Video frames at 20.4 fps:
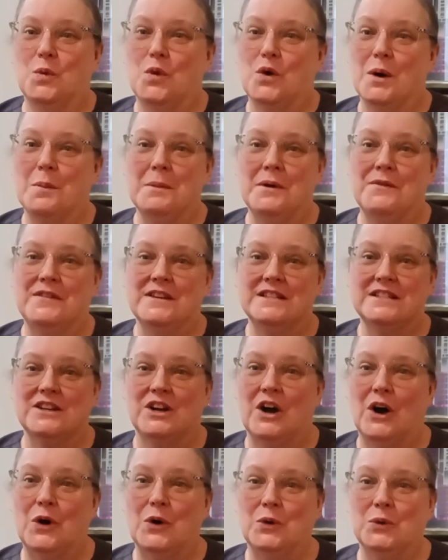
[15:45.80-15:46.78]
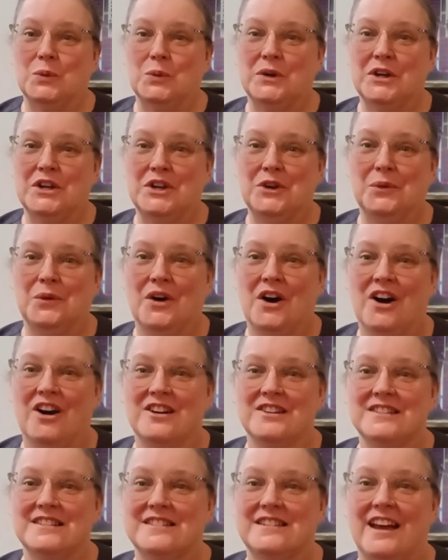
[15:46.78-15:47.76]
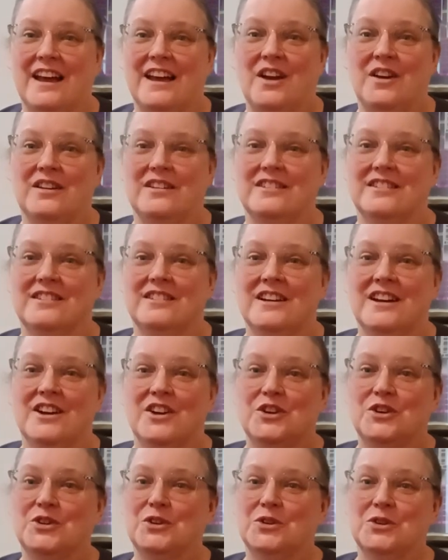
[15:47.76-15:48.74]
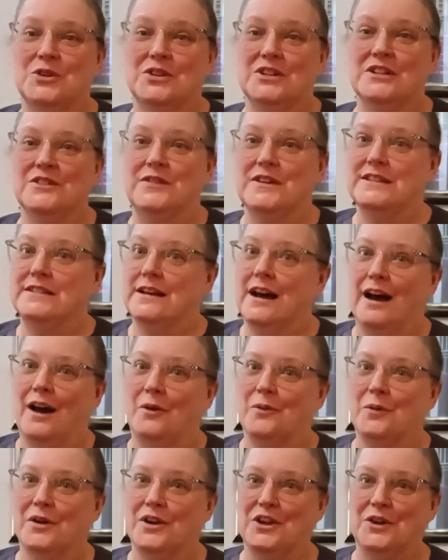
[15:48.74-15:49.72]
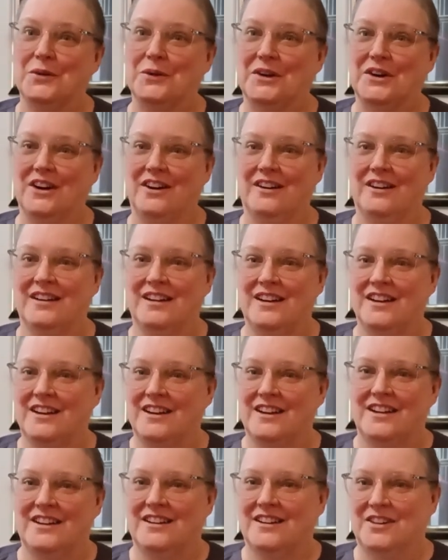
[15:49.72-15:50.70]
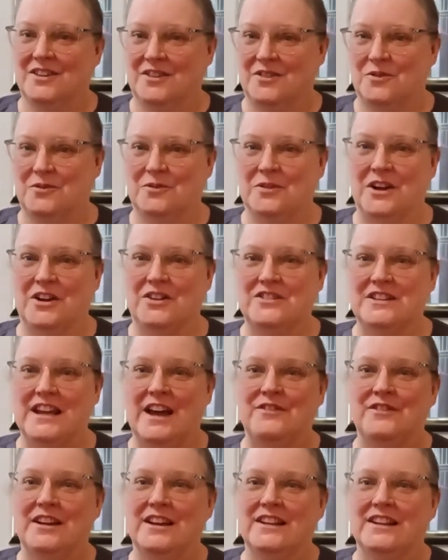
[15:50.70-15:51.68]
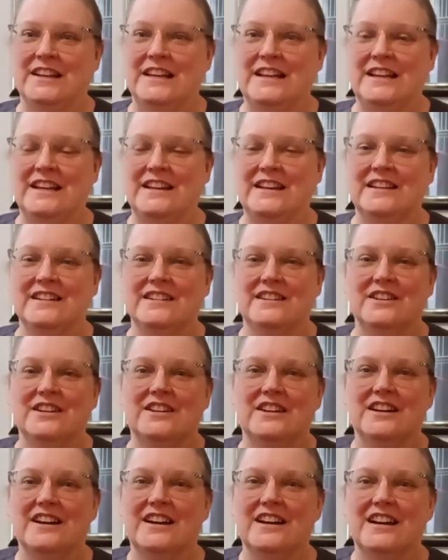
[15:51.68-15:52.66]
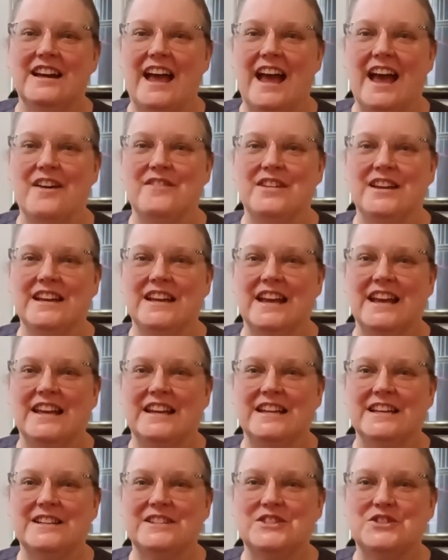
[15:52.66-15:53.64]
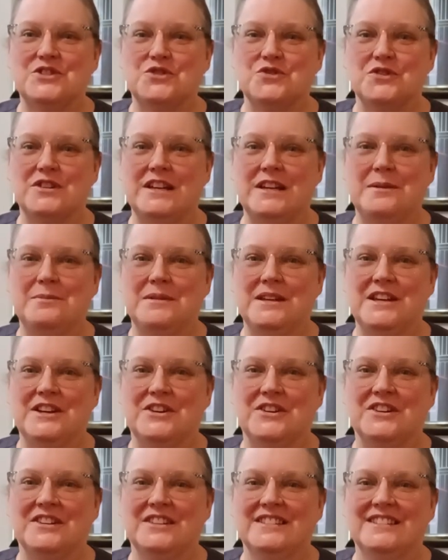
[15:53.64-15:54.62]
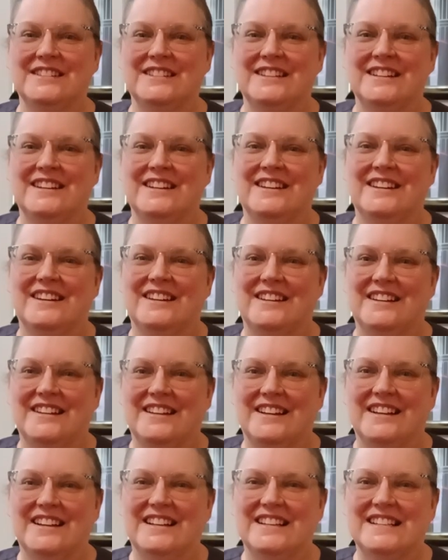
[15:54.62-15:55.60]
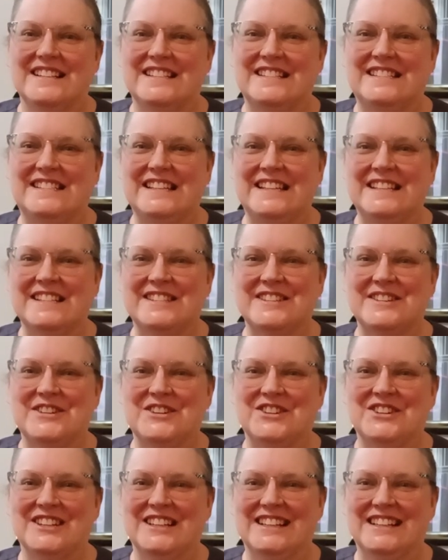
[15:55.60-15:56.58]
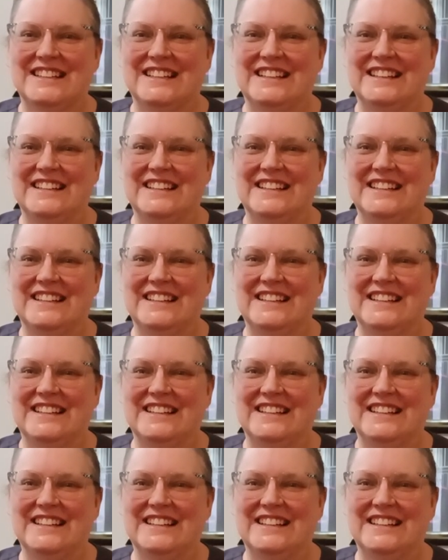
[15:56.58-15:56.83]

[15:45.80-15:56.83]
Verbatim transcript: warm if it's cold where you are, stay uh, cool if it's hot where you are. We are definitely having an extreme year. See you soon.